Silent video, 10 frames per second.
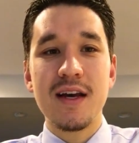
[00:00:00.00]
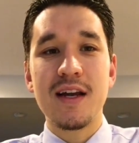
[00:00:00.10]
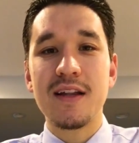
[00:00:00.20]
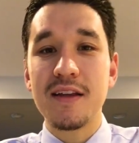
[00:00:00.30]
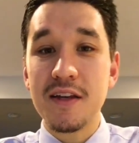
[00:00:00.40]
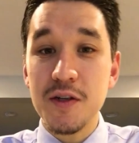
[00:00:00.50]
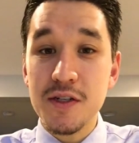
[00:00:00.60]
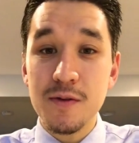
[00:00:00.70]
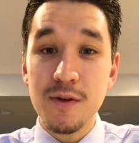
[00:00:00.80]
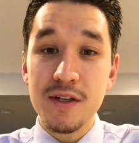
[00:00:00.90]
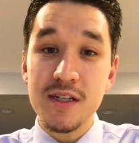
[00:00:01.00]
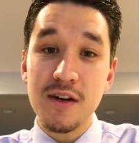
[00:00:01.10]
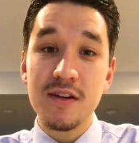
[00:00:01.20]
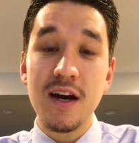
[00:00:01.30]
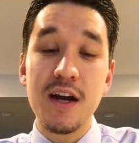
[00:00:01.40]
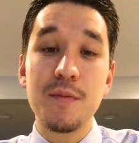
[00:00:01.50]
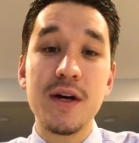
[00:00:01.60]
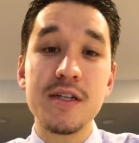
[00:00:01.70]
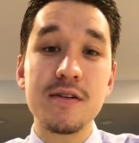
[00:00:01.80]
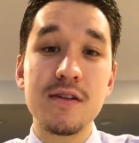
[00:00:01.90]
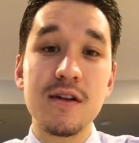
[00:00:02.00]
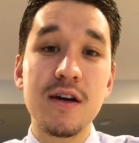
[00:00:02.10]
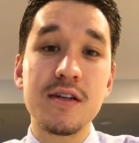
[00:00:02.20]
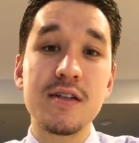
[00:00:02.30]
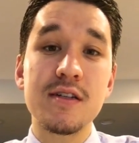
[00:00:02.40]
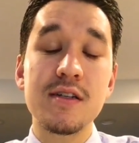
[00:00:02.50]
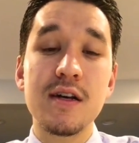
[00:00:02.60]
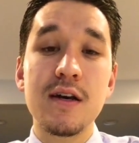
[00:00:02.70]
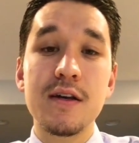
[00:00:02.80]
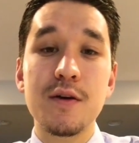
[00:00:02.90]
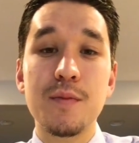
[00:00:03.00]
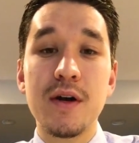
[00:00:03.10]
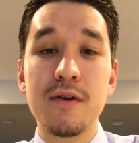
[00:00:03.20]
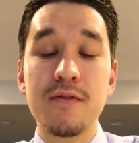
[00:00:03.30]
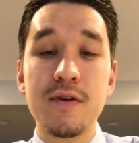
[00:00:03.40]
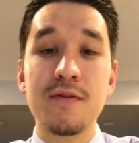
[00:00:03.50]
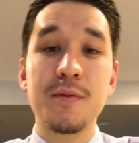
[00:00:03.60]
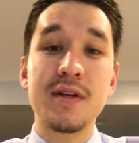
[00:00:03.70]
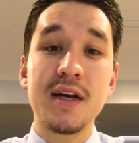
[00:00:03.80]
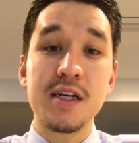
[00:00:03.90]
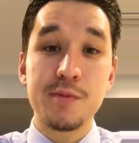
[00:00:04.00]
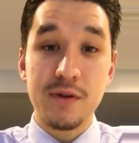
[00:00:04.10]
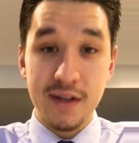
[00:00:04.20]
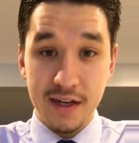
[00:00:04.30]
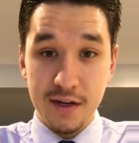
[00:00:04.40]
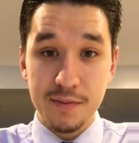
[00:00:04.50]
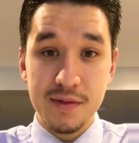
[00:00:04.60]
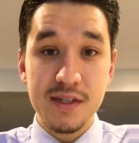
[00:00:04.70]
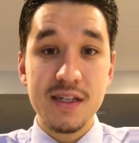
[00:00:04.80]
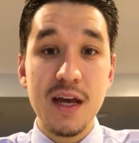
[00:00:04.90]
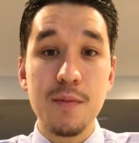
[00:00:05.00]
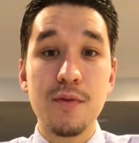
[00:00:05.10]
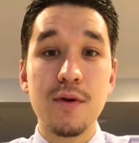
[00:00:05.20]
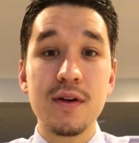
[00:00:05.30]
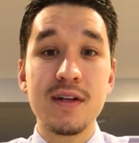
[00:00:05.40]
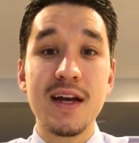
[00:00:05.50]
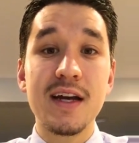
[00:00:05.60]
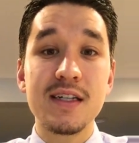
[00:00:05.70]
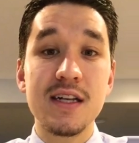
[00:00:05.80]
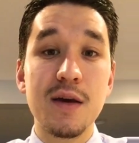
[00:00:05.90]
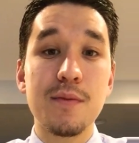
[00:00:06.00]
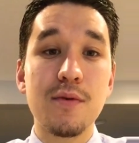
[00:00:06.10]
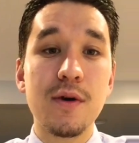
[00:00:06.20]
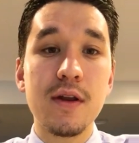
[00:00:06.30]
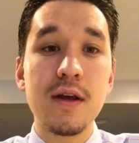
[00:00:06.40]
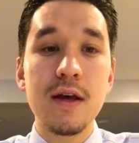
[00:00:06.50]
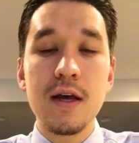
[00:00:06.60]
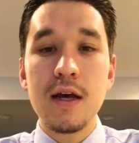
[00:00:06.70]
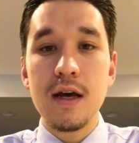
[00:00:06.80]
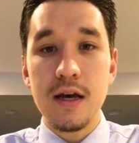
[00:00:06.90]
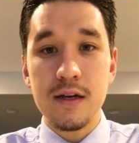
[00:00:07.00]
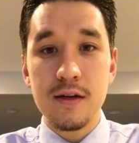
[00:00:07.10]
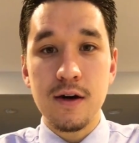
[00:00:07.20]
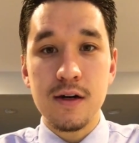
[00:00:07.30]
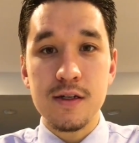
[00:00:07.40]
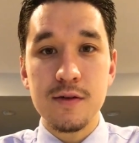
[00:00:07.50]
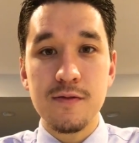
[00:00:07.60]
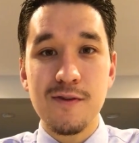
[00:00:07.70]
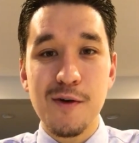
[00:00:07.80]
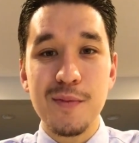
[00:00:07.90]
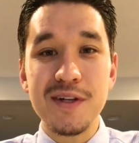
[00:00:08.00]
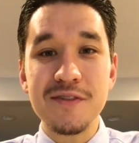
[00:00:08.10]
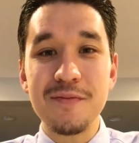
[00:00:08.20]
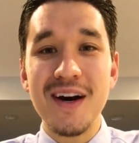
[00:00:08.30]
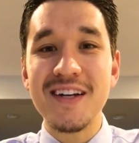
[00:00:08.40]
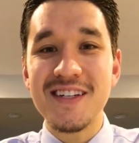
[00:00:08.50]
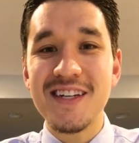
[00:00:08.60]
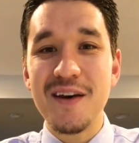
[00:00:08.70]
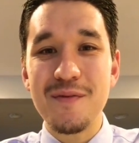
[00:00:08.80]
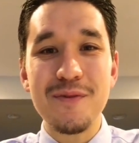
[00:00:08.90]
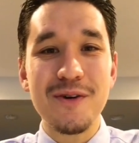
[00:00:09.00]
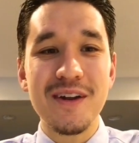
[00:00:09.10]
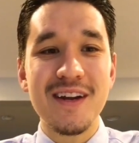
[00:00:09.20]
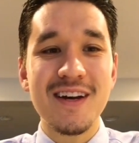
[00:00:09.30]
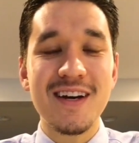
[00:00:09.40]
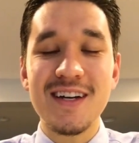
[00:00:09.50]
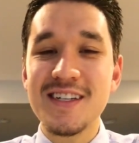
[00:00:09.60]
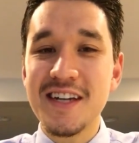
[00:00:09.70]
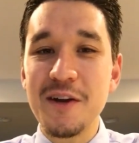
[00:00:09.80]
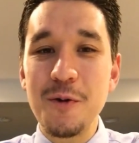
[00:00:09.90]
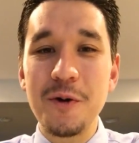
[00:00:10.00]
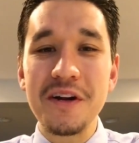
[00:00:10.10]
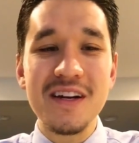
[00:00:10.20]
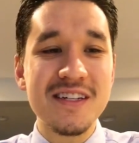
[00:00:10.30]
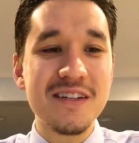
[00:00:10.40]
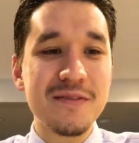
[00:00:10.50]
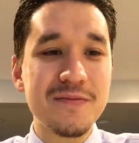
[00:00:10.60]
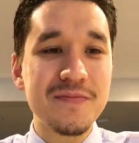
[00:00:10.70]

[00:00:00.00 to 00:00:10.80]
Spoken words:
And I think you should really start to itemize your deductions. You'll benefit from a taxable income standpoint, a tax standpoint, and also for a peace of mind standpoint, staying organized.